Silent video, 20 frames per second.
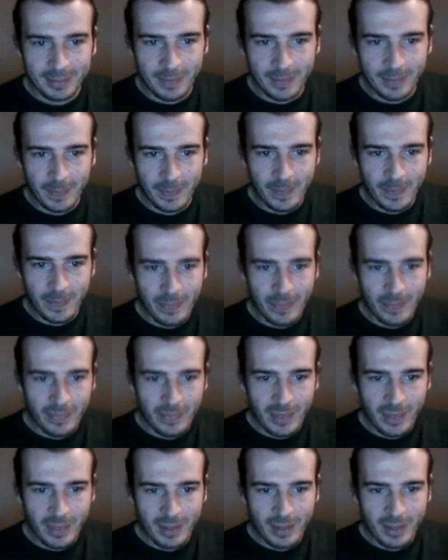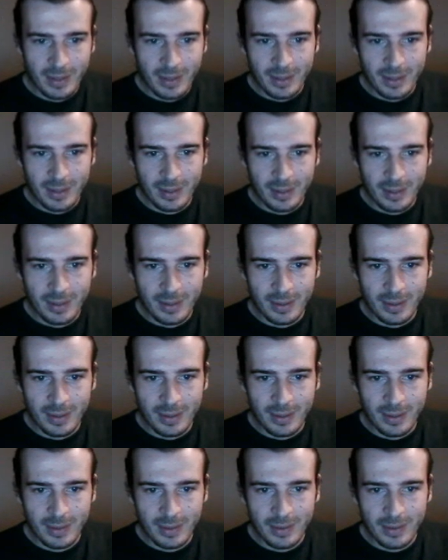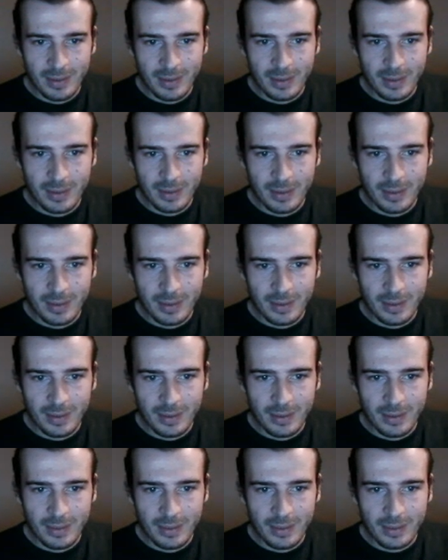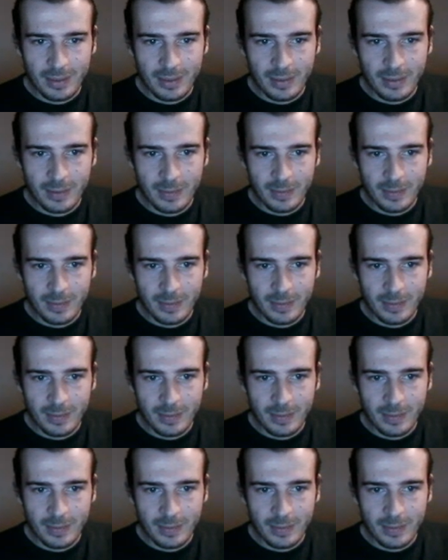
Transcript: No one is speaking in this clip.